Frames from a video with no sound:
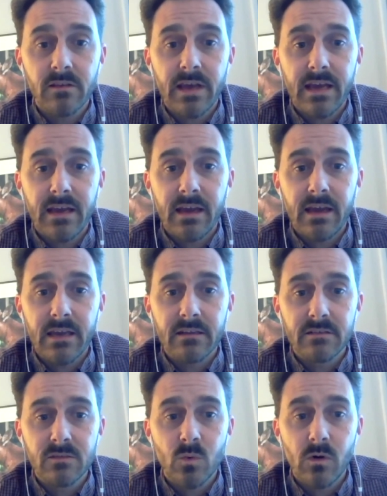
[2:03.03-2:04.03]
are there
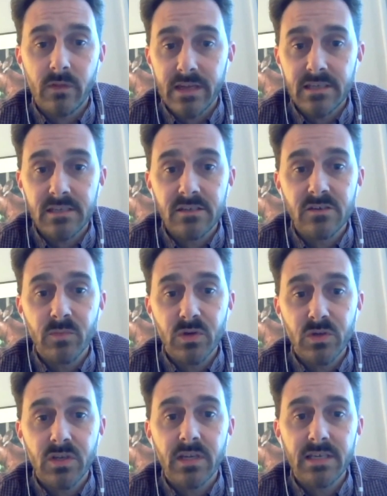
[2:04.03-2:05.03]
and what their
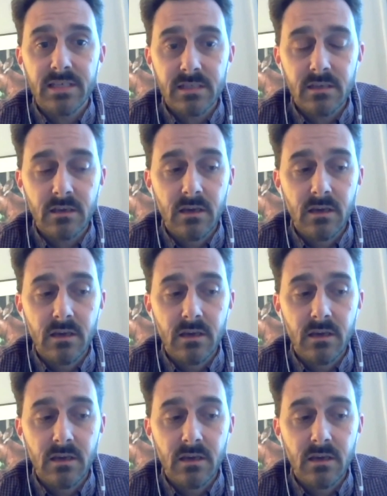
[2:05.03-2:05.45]
distribution is.